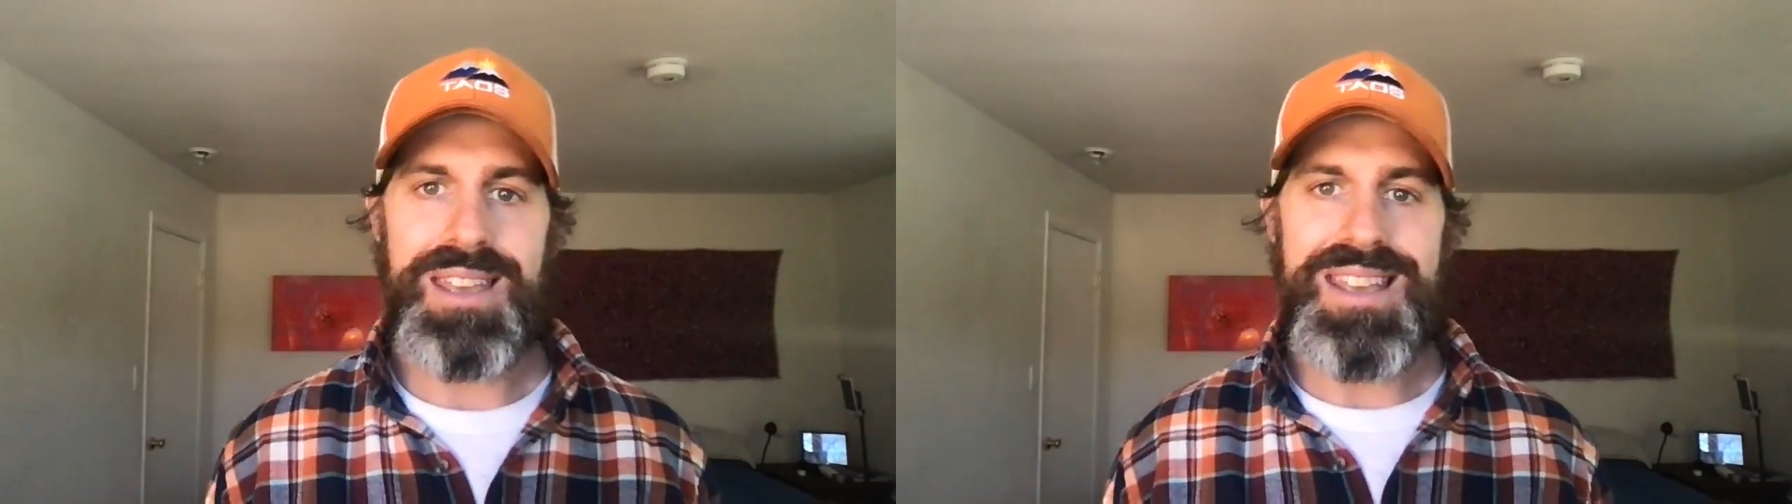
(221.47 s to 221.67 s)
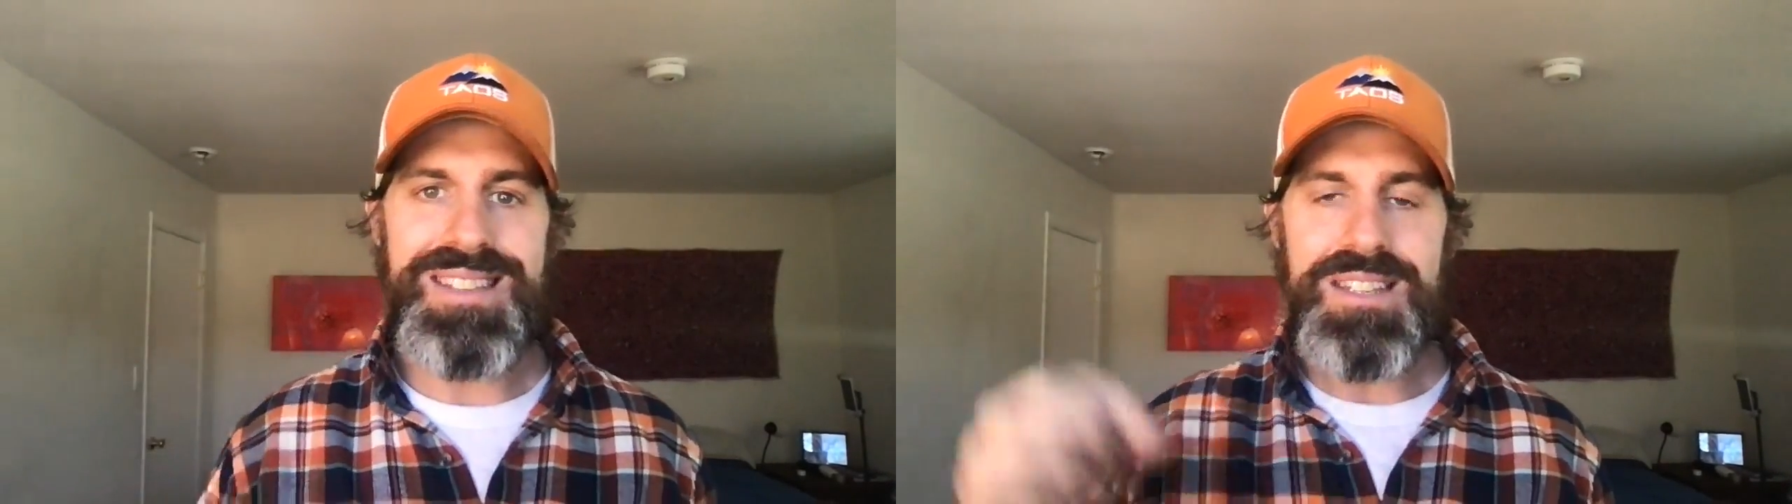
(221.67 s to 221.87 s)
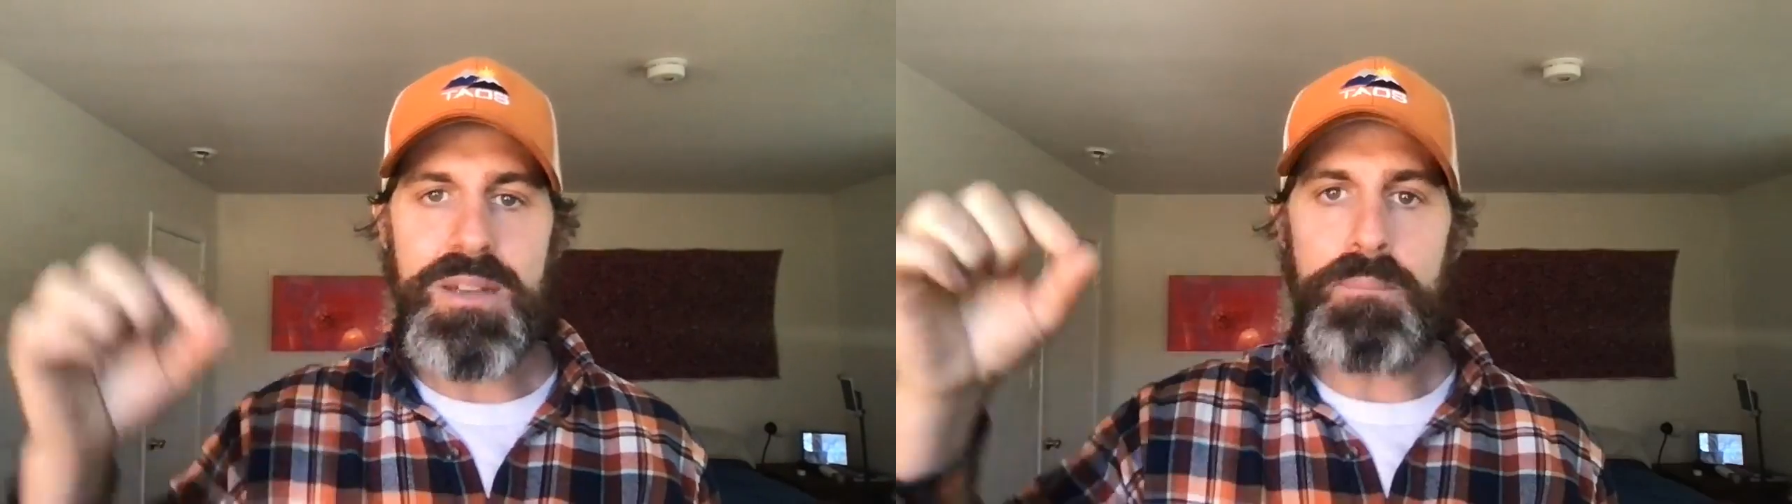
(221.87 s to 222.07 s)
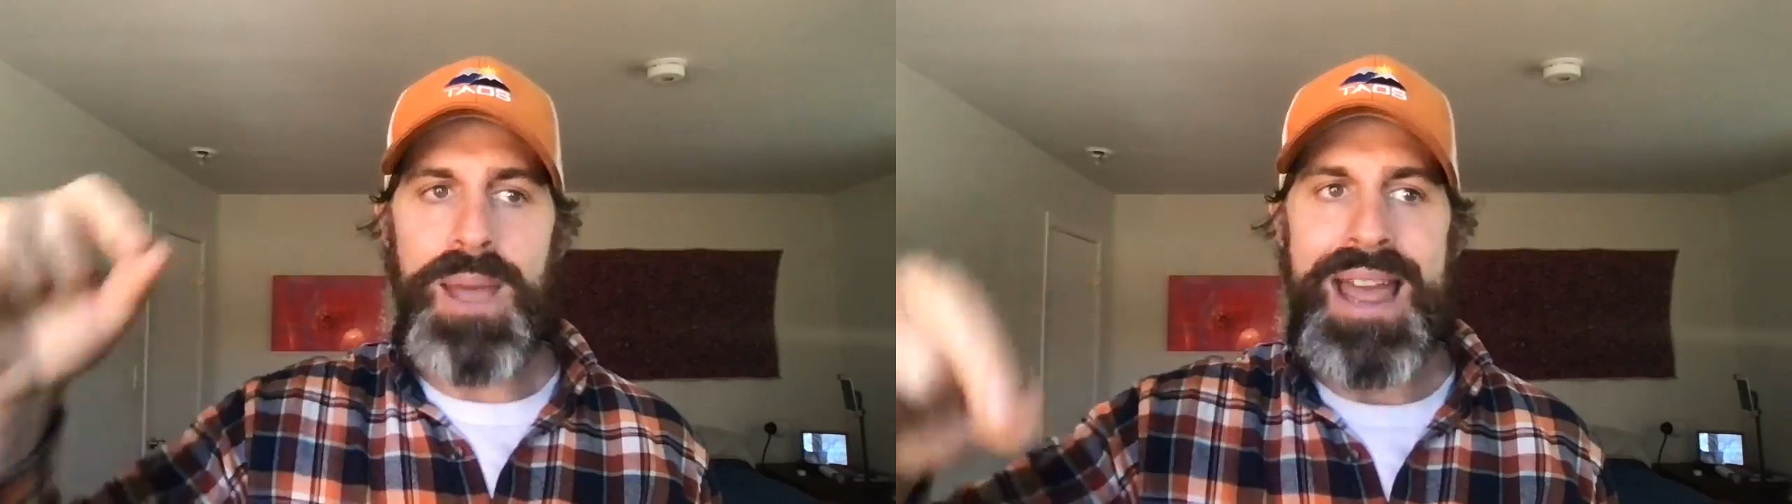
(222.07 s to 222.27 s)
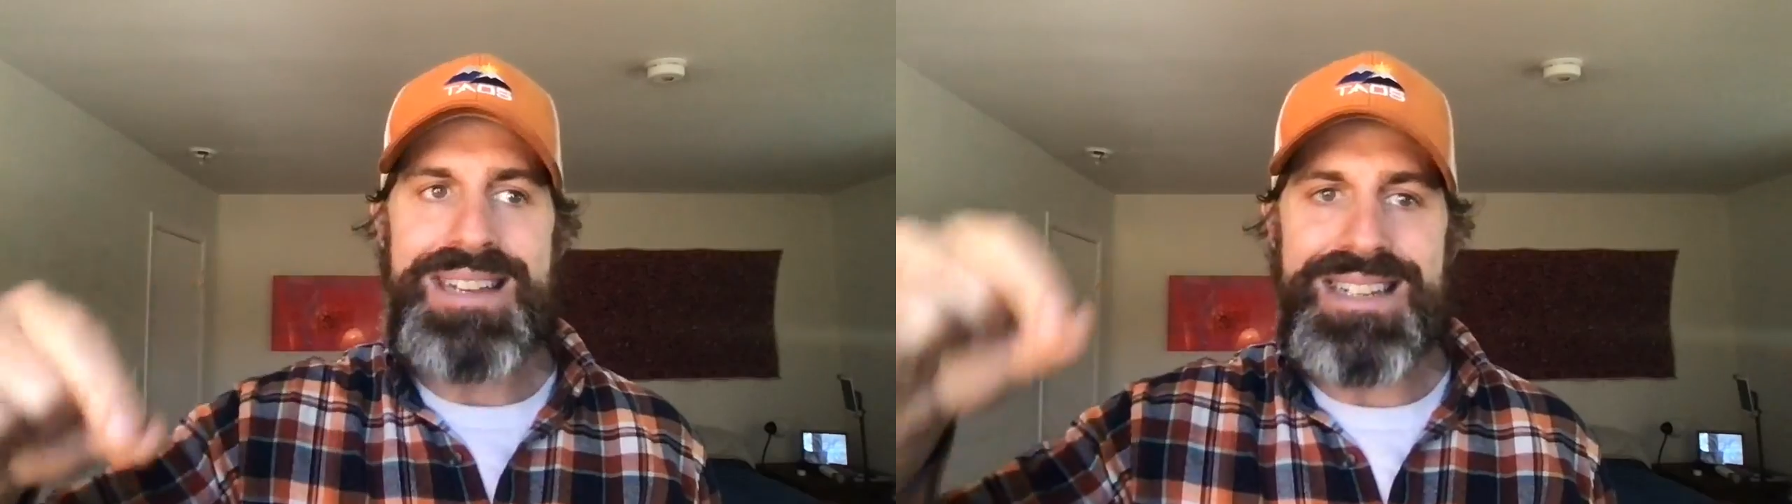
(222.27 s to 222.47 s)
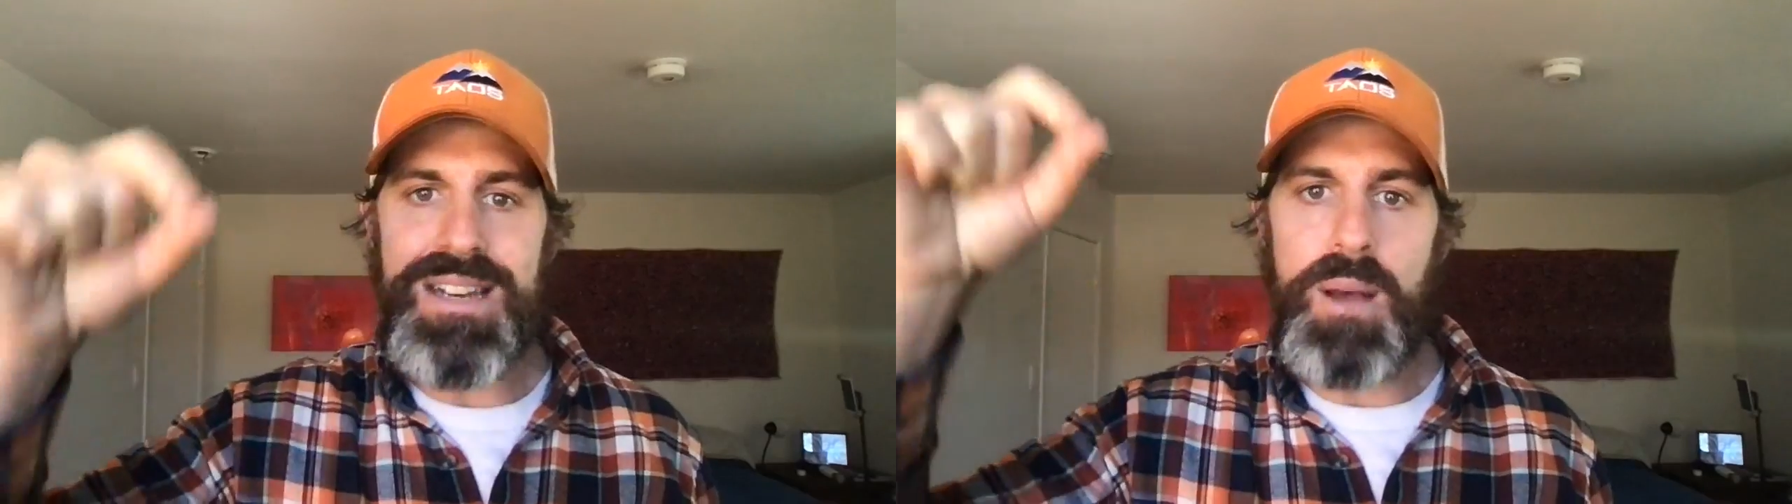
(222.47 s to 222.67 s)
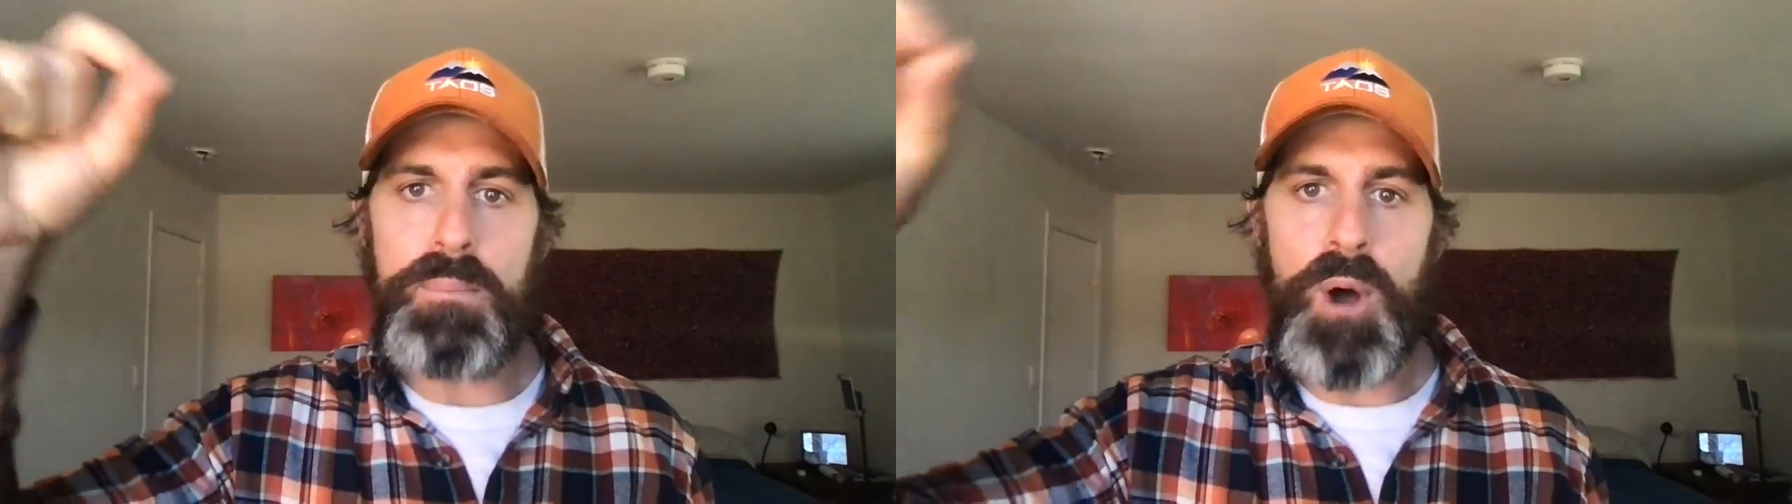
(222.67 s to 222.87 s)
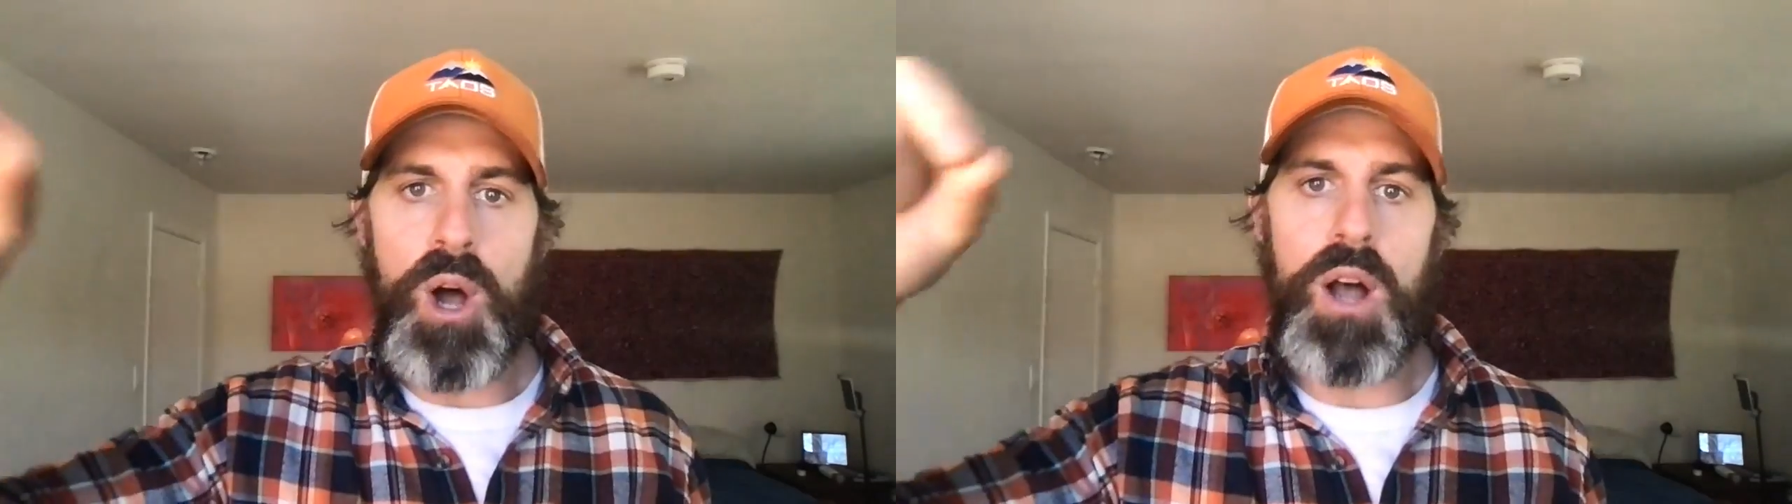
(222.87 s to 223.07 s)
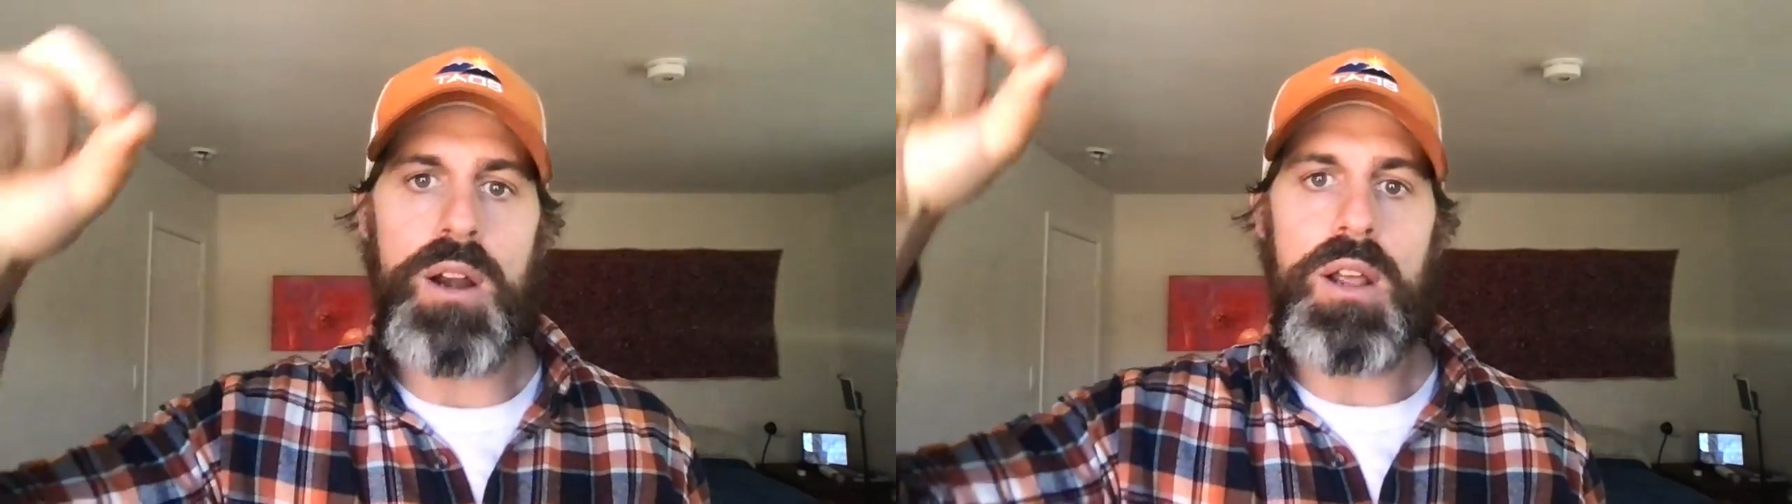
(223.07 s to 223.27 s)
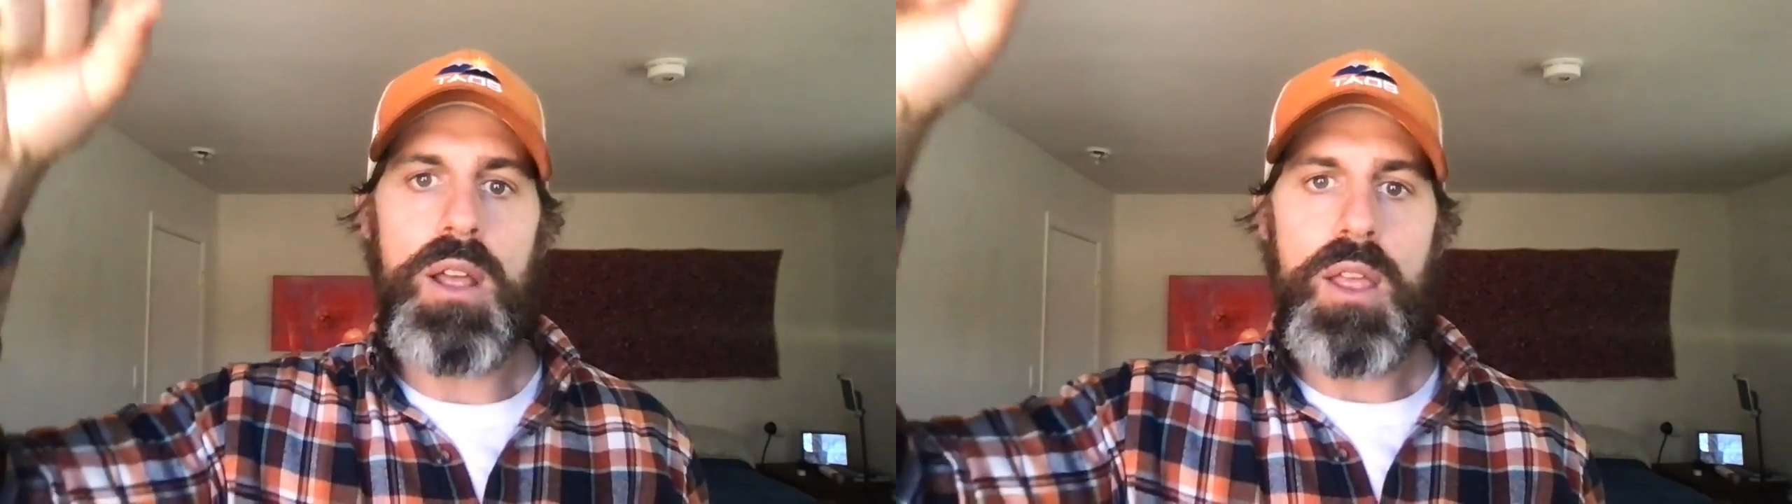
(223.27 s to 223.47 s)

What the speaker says: Is it dependent upon